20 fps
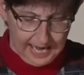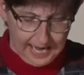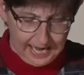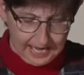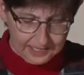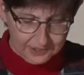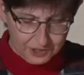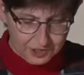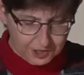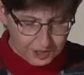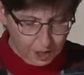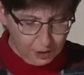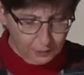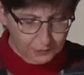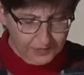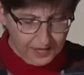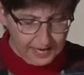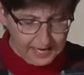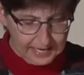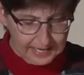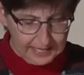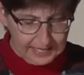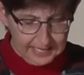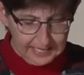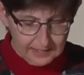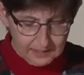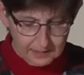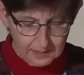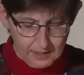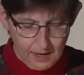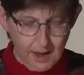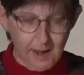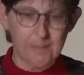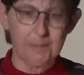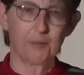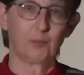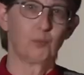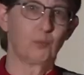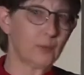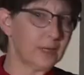And so they ended
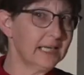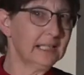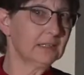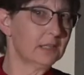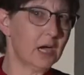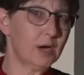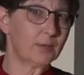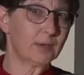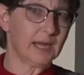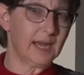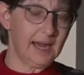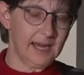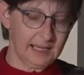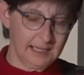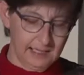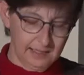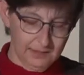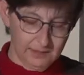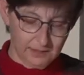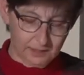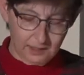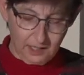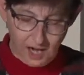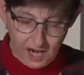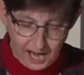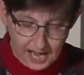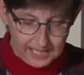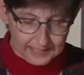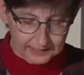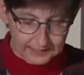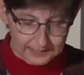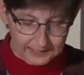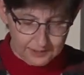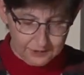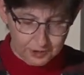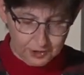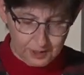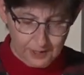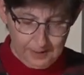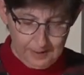up relocating the
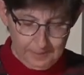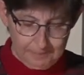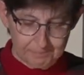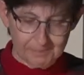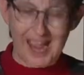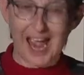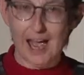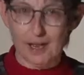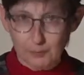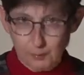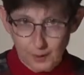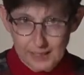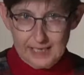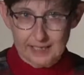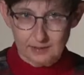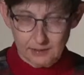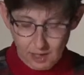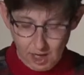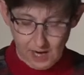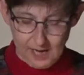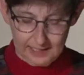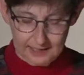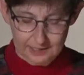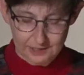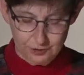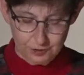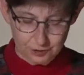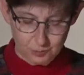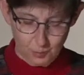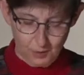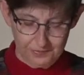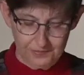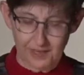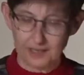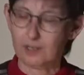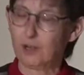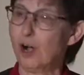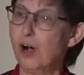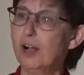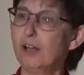college, AddRan College is what they
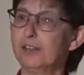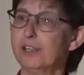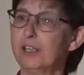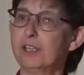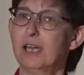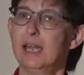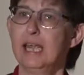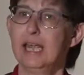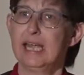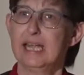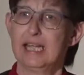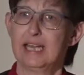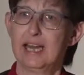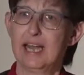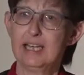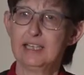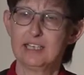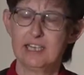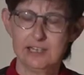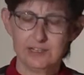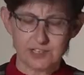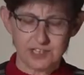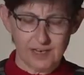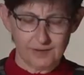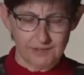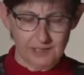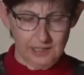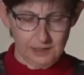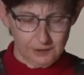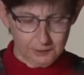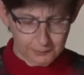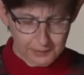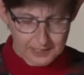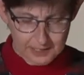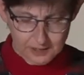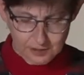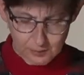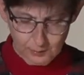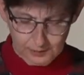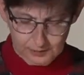called it, in
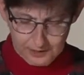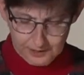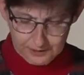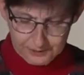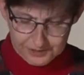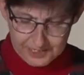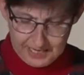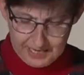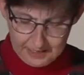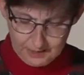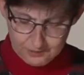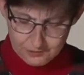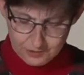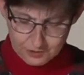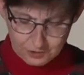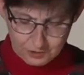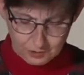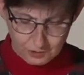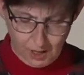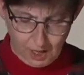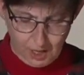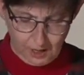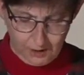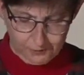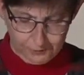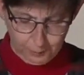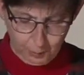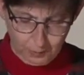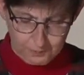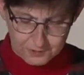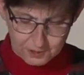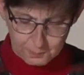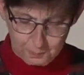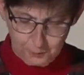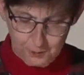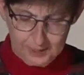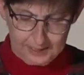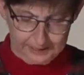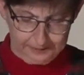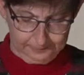1873 to a little town, uh, Thorp
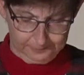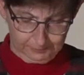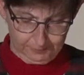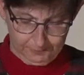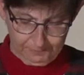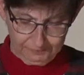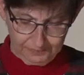Springs.